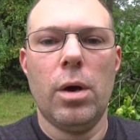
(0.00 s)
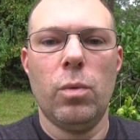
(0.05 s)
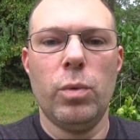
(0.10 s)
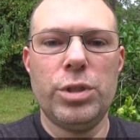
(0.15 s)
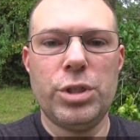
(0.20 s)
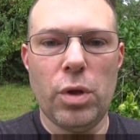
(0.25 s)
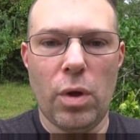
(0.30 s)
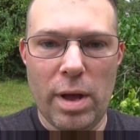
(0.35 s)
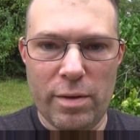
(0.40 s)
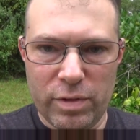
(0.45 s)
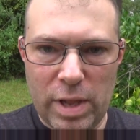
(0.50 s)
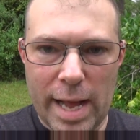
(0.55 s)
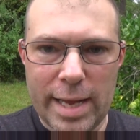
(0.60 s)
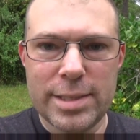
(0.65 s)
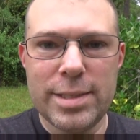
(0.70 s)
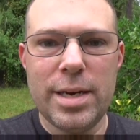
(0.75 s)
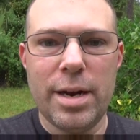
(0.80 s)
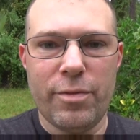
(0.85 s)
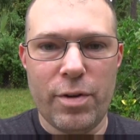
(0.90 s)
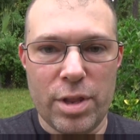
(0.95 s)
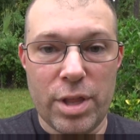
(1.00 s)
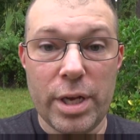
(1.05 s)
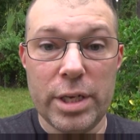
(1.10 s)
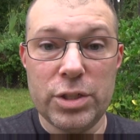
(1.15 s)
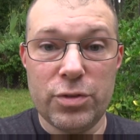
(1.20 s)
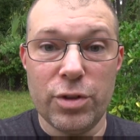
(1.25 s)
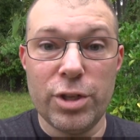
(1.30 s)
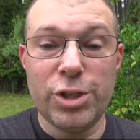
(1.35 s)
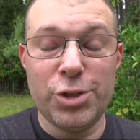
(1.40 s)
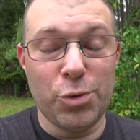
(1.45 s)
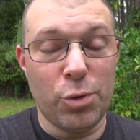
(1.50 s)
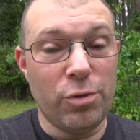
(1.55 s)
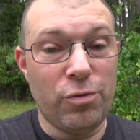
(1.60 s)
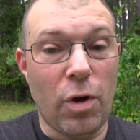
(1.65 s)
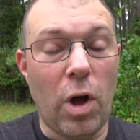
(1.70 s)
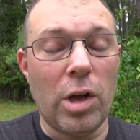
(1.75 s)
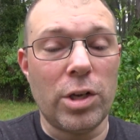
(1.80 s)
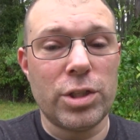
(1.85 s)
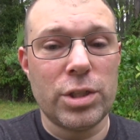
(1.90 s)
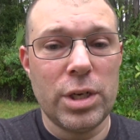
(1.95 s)
We still have lots of different things for the true or
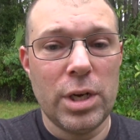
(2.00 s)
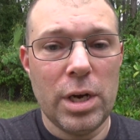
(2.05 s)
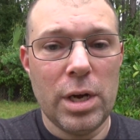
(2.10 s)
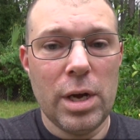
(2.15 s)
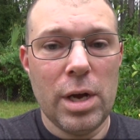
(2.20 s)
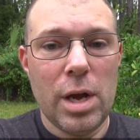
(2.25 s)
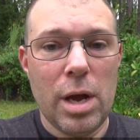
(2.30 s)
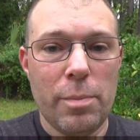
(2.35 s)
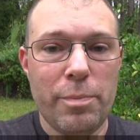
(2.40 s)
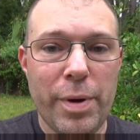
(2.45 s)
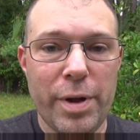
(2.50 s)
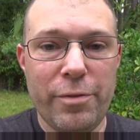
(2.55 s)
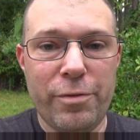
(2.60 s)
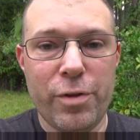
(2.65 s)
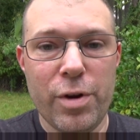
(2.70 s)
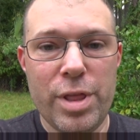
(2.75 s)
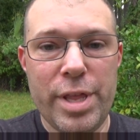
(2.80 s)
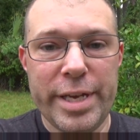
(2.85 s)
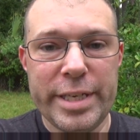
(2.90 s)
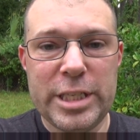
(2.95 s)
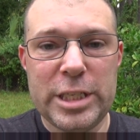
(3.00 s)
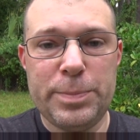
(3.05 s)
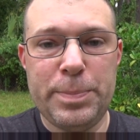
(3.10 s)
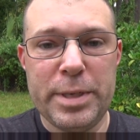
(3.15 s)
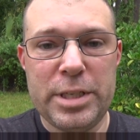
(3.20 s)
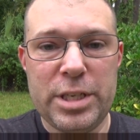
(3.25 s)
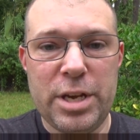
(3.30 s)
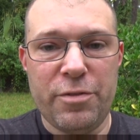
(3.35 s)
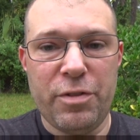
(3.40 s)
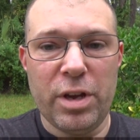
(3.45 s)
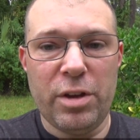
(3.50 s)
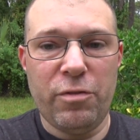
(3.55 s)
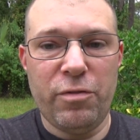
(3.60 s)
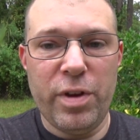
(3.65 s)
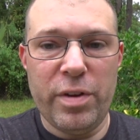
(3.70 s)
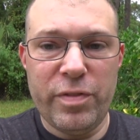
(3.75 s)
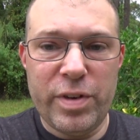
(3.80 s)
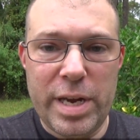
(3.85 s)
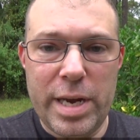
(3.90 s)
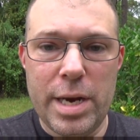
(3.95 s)
false. But for this specific
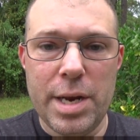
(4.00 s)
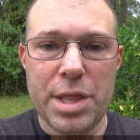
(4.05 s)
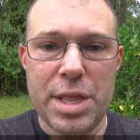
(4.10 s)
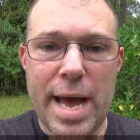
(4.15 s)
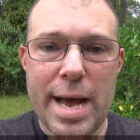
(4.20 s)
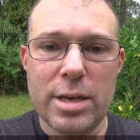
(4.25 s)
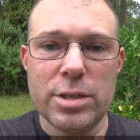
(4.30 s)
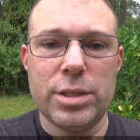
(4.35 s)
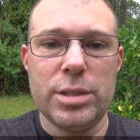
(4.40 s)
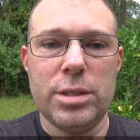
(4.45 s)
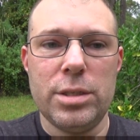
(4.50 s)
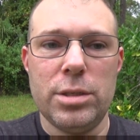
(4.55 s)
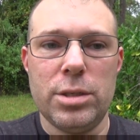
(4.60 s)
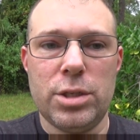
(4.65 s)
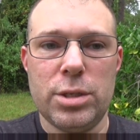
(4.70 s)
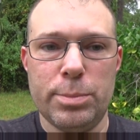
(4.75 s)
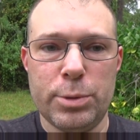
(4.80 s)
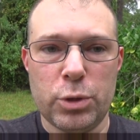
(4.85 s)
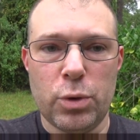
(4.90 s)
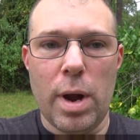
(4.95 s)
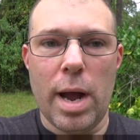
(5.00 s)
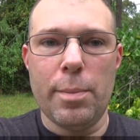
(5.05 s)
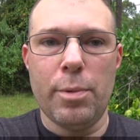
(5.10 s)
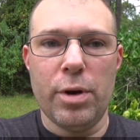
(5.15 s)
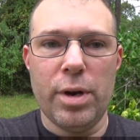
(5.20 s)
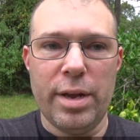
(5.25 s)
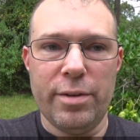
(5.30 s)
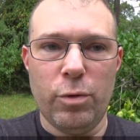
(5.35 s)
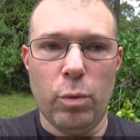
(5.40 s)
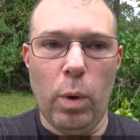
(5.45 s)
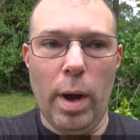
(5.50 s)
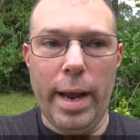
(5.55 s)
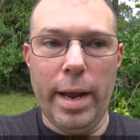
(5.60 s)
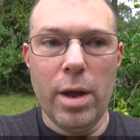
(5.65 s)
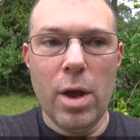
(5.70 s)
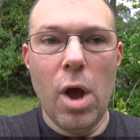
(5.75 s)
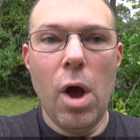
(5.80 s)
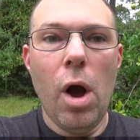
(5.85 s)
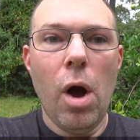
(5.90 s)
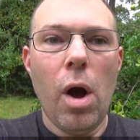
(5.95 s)
15,000 subscriber
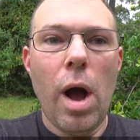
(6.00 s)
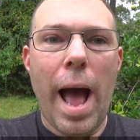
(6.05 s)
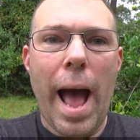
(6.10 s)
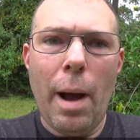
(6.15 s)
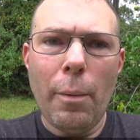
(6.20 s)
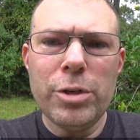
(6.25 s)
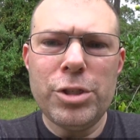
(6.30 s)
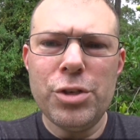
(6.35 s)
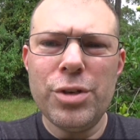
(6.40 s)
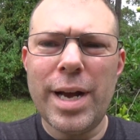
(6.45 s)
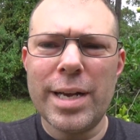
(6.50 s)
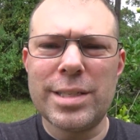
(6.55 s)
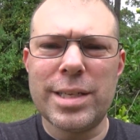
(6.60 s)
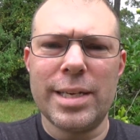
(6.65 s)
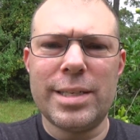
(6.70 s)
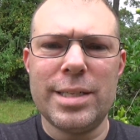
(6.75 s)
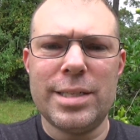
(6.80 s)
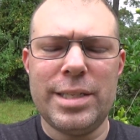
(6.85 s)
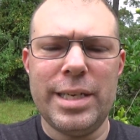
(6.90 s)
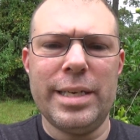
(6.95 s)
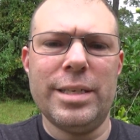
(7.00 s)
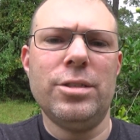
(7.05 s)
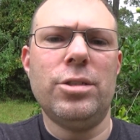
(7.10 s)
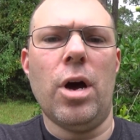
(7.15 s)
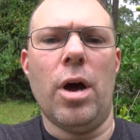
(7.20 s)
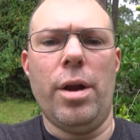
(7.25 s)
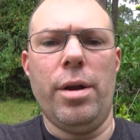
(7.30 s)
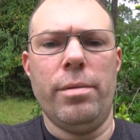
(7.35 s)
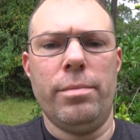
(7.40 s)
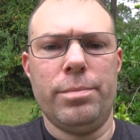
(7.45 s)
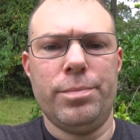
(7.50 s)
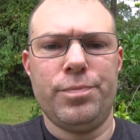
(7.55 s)
giveaway, how would you guys like to see it done?